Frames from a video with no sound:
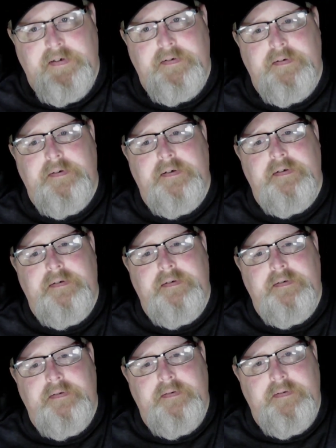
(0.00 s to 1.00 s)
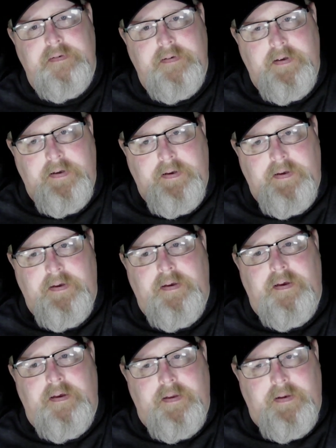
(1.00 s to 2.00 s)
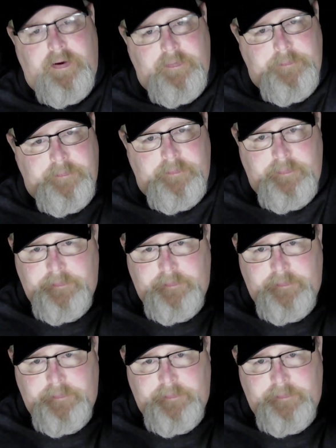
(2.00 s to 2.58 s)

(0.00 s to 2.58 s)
doing, you know, I'm